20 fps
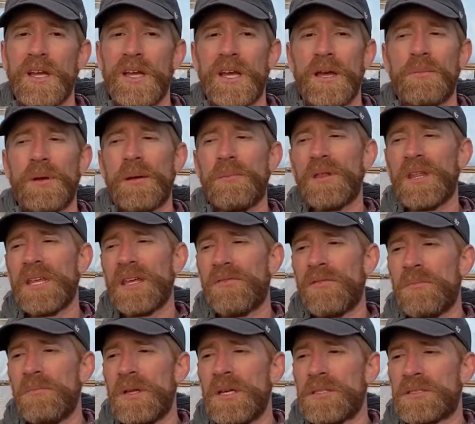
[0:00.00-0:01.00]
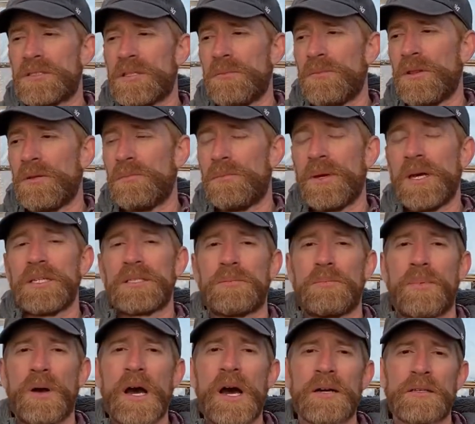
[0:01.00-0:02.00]
And maybe they even miss some of the best
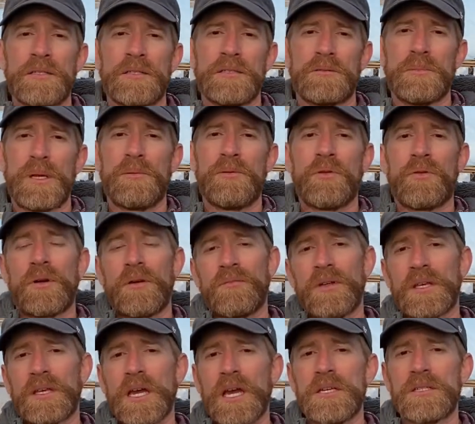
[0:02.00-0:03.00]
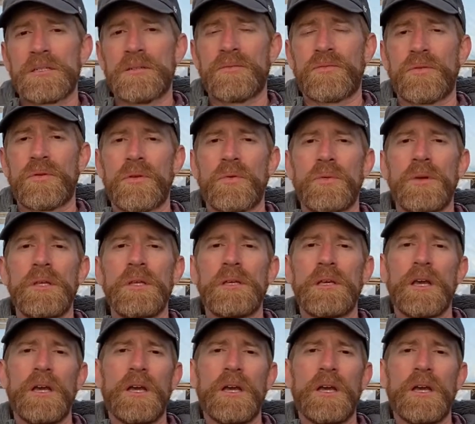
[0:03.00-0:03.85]
boxes. Maybe they're on vacation for a week.